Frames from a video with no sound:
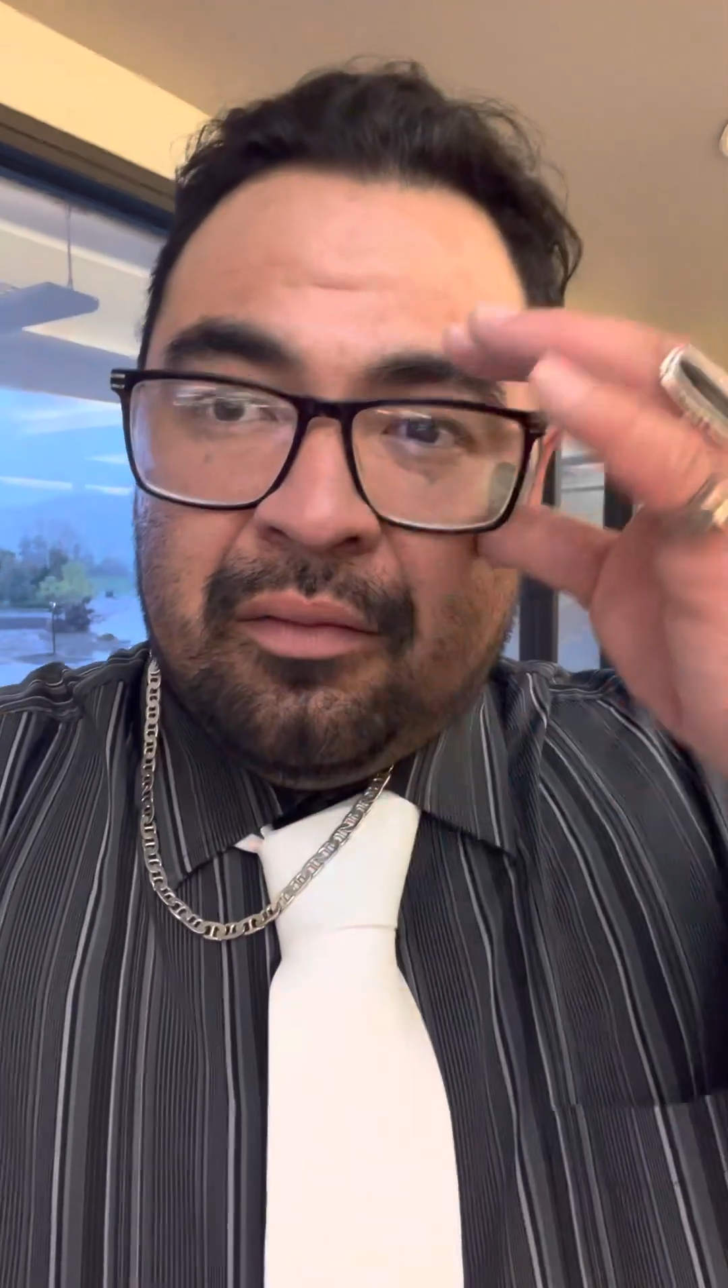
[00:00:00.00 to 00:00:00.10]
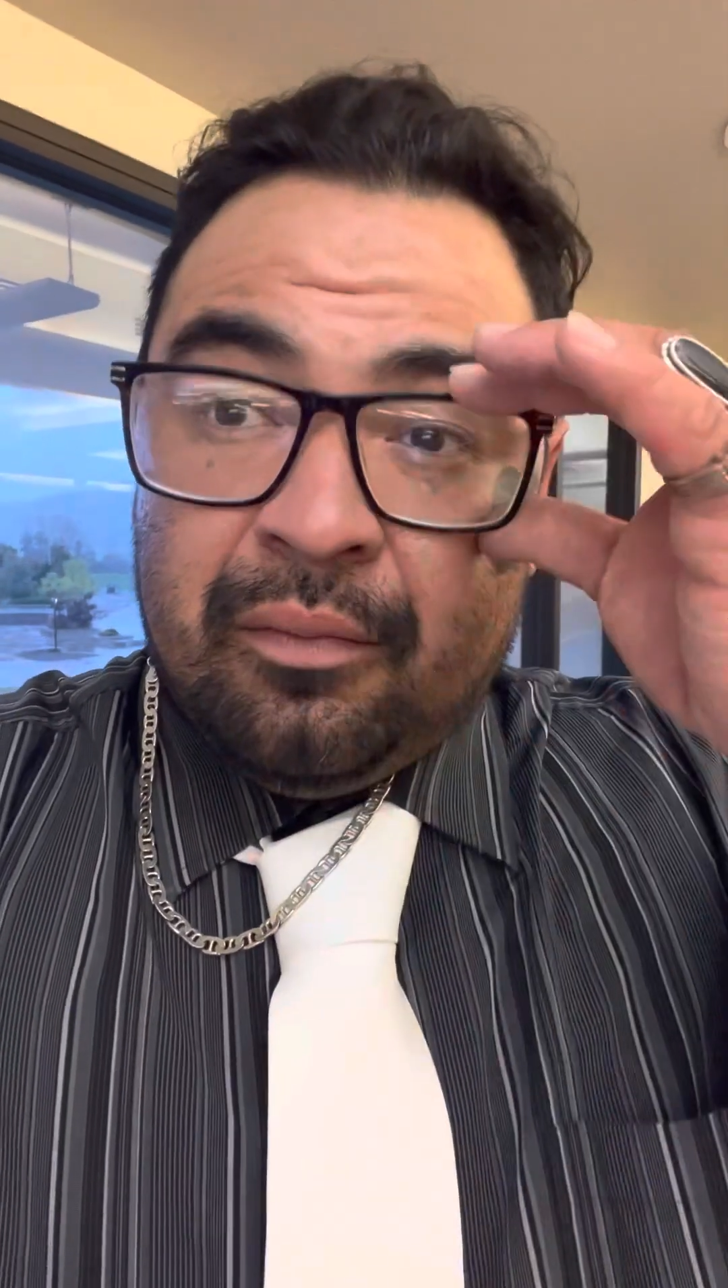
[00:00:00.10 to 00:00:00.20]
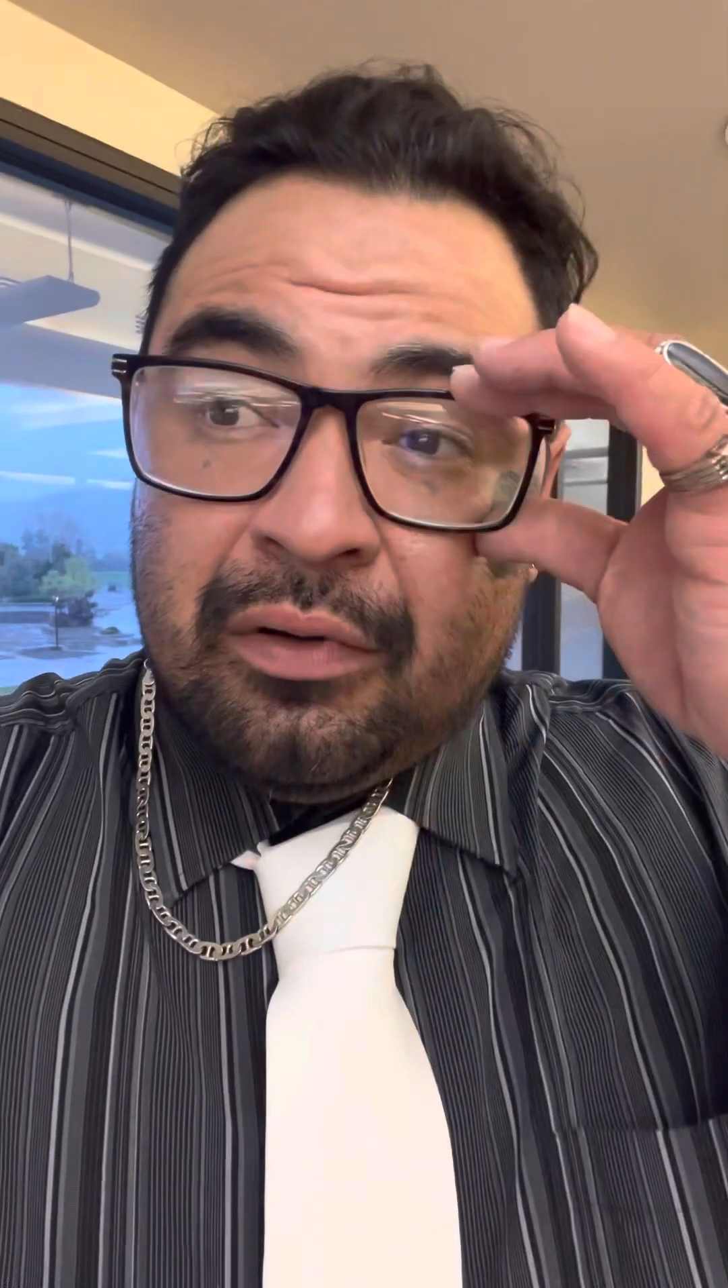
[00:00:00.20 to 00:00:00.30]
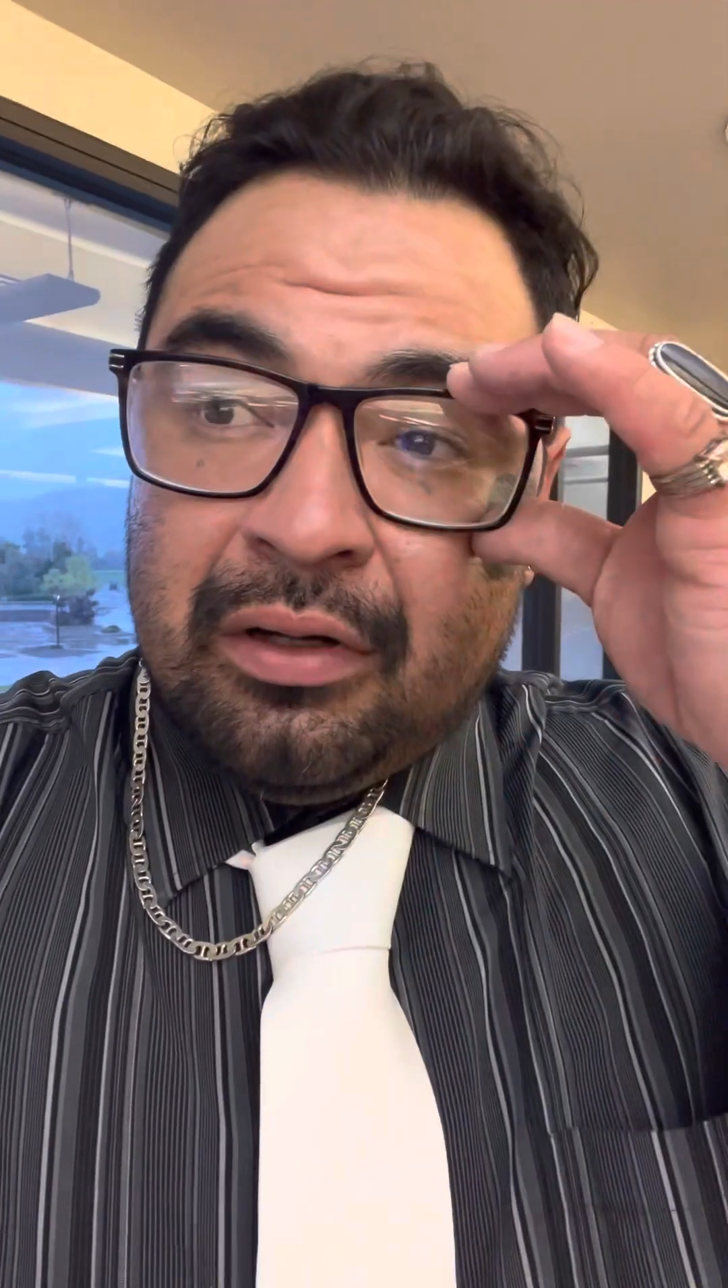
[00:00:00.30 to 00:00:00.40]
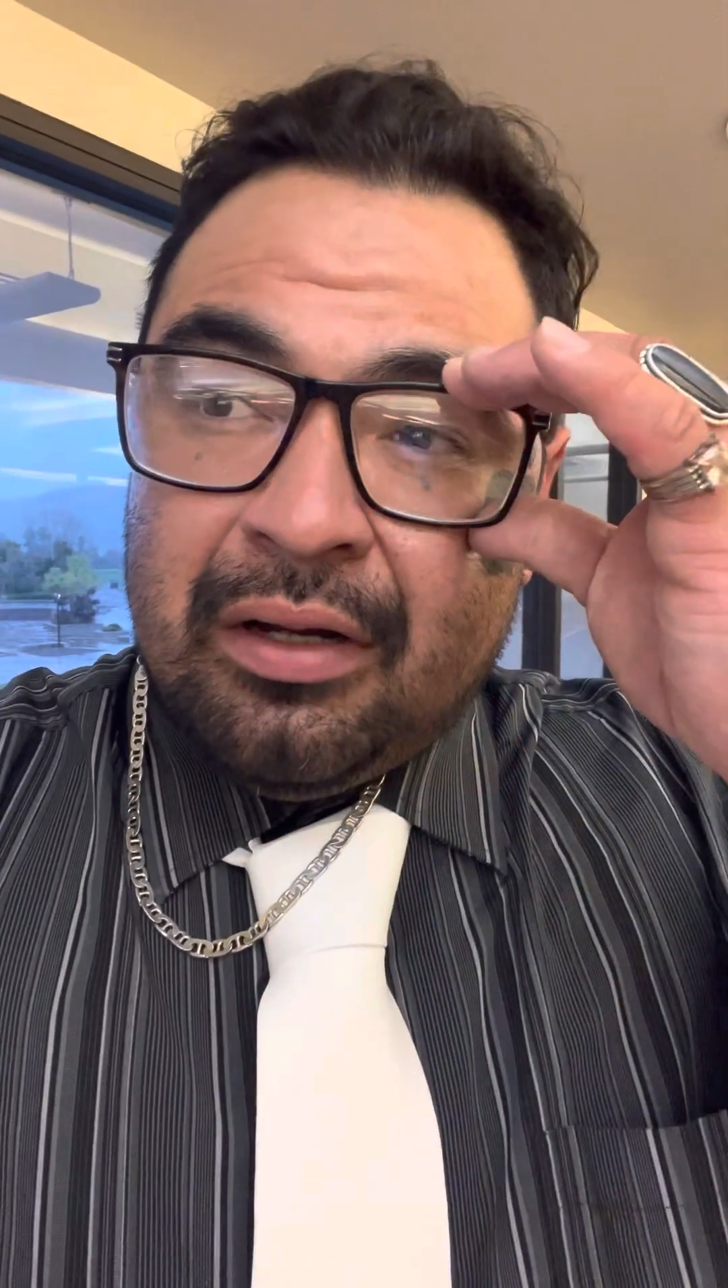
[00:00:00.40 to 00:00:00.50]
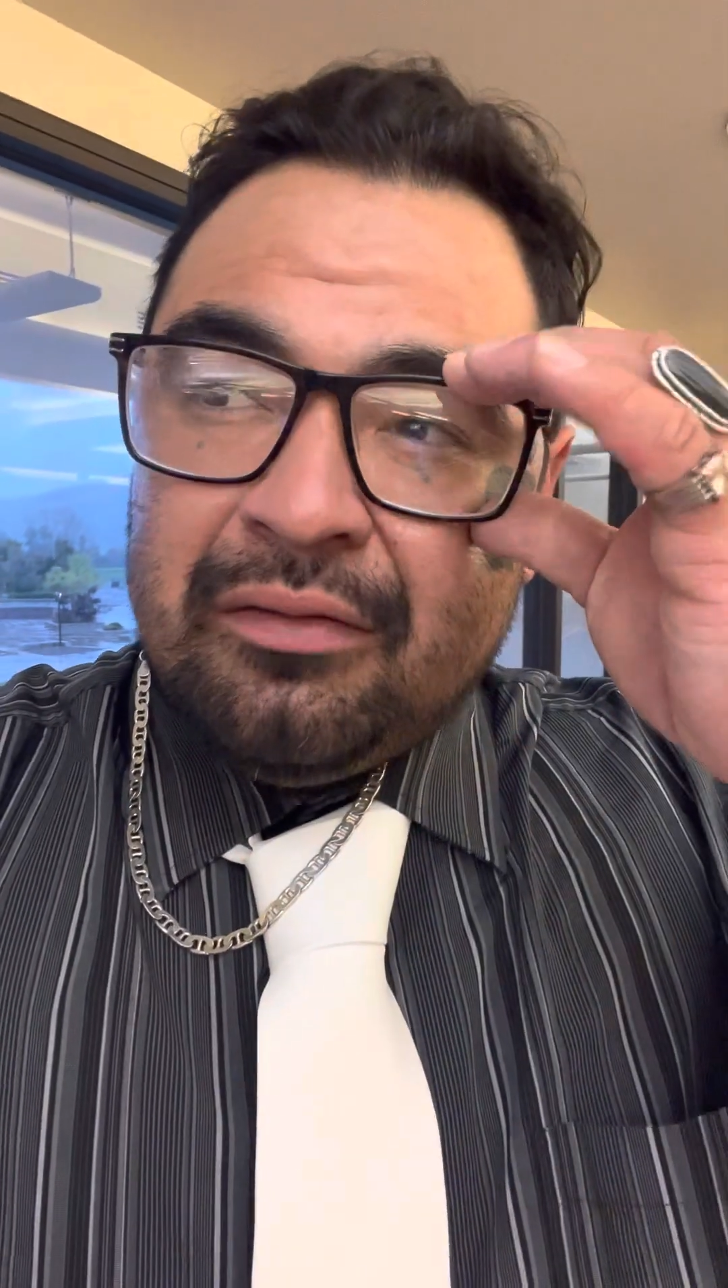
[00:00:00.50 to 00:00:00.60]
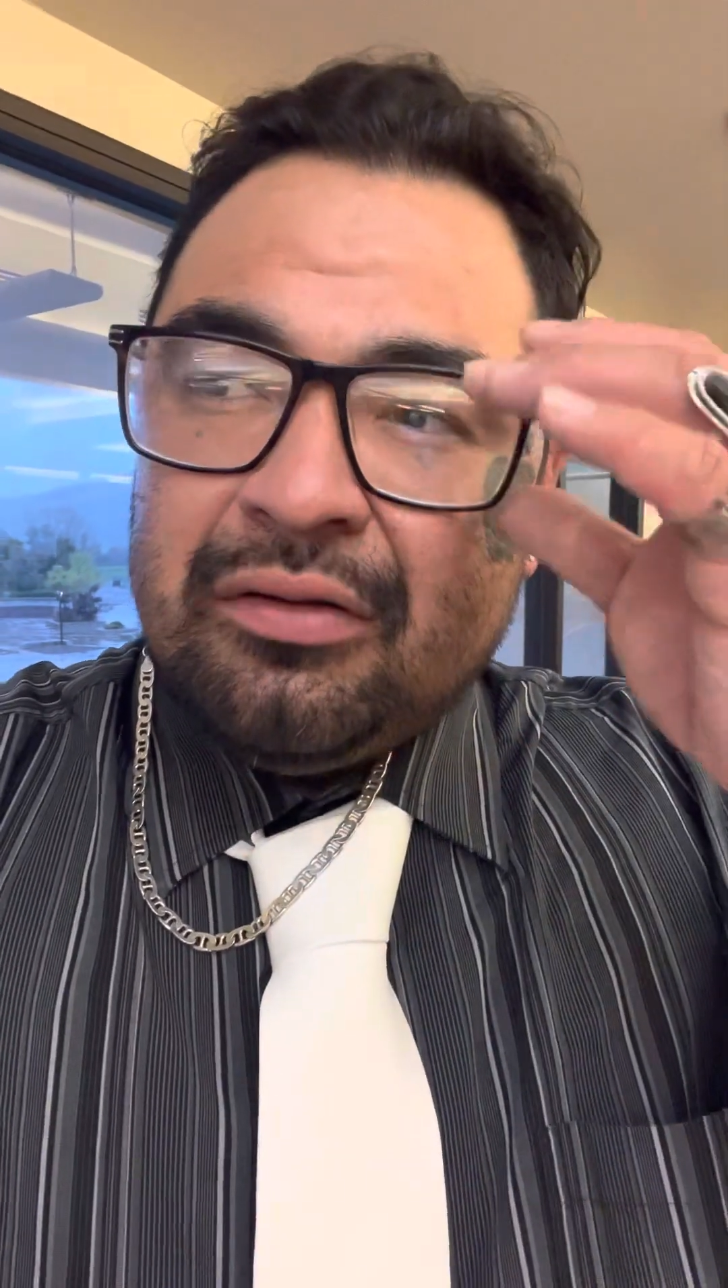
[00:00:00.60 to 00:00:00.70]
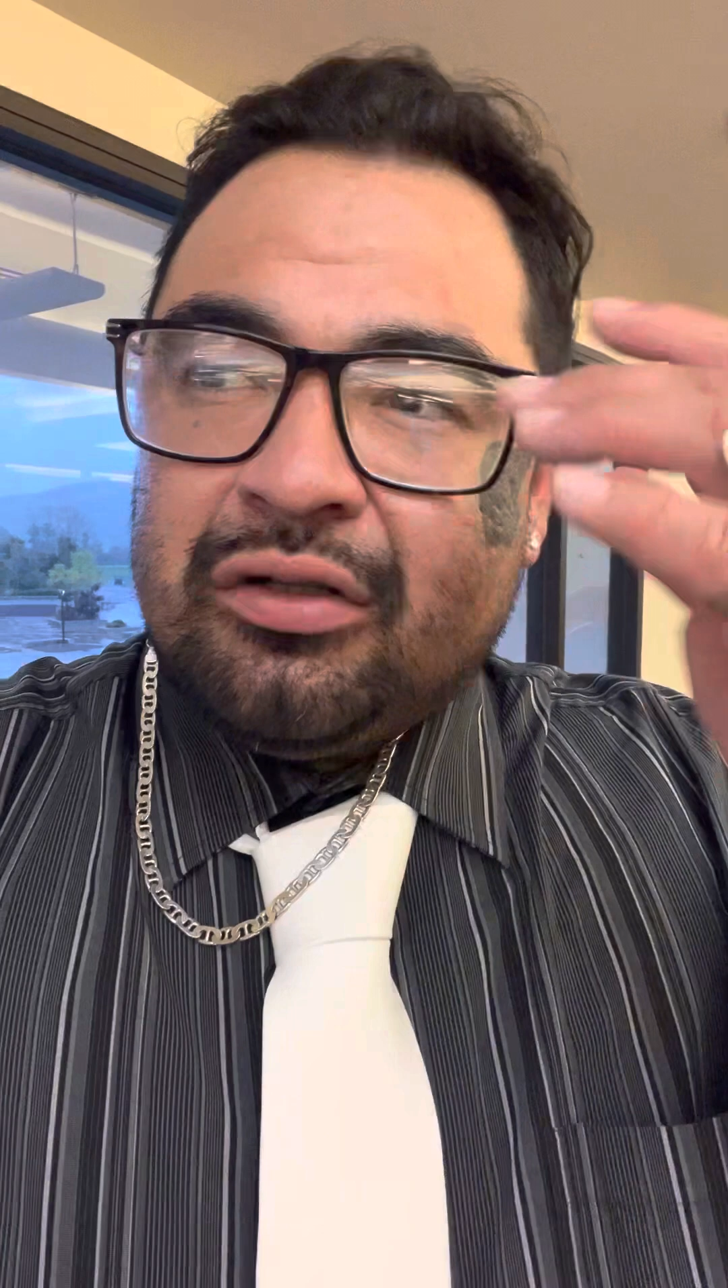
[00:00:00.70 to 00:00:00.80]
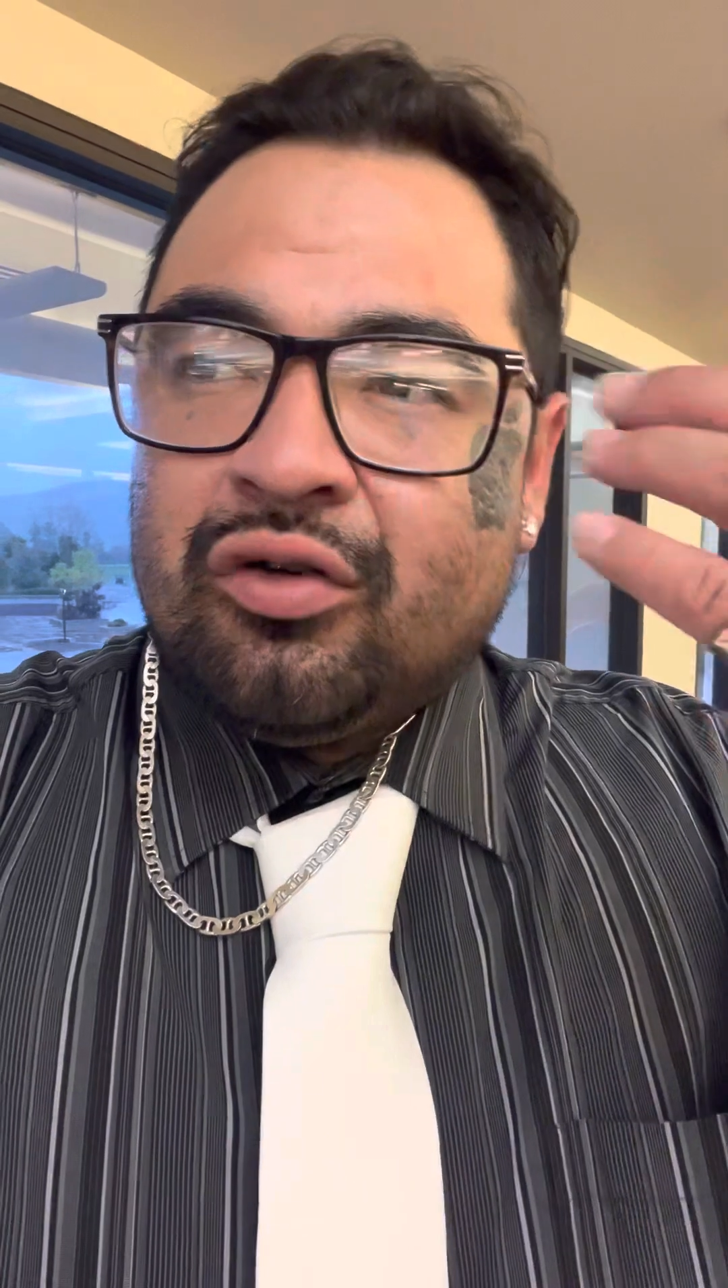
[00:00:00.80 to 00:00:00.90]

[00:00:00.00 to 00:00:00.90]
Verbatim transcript: but love is a